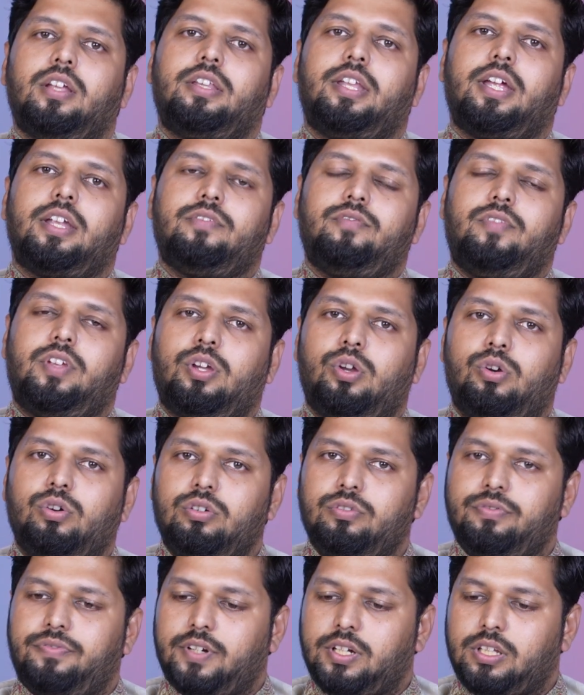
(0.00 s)
then we
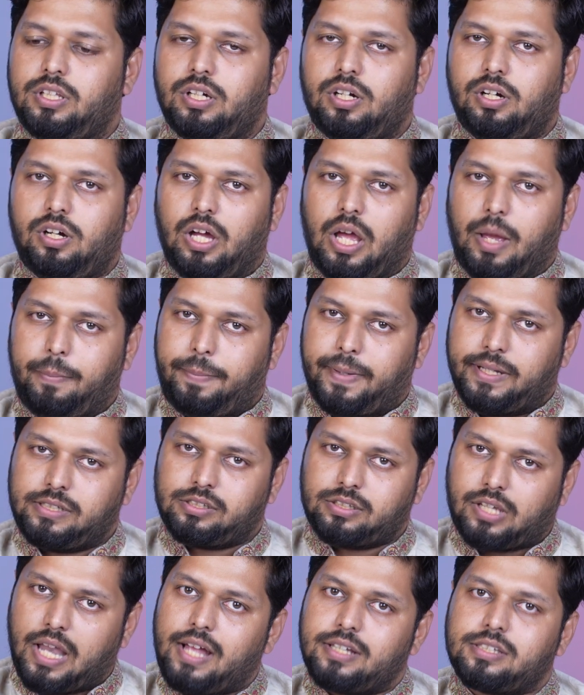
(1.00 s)
go for the
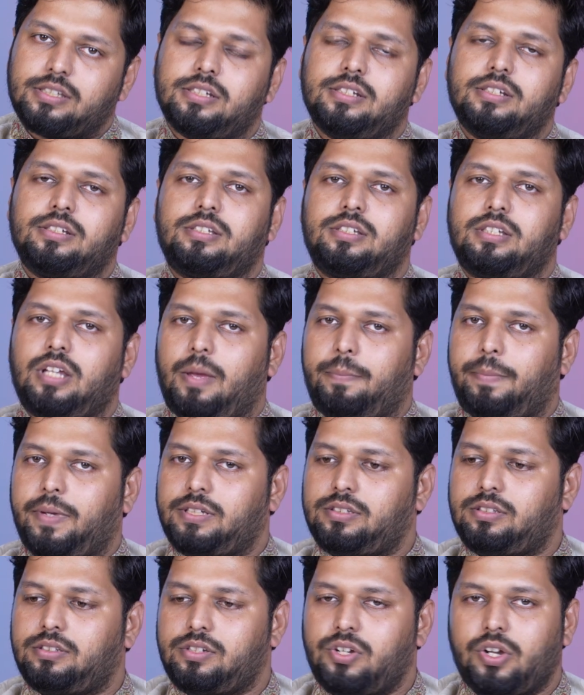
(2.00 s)
Apex classes,
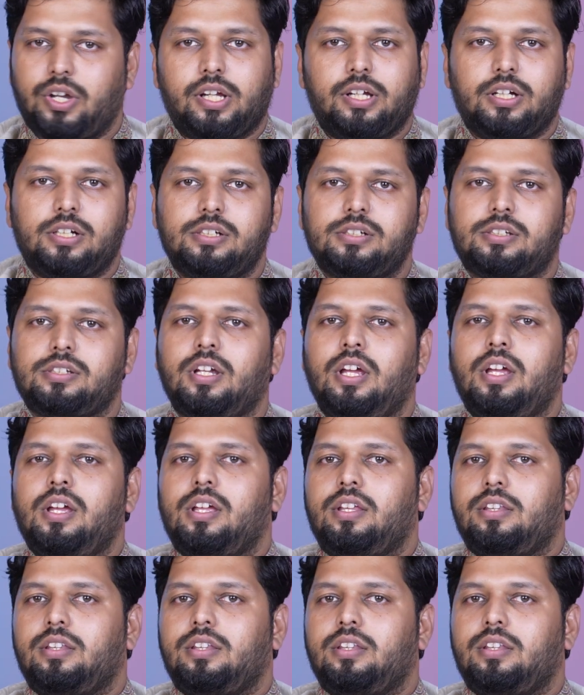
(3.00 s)
Apex triggers,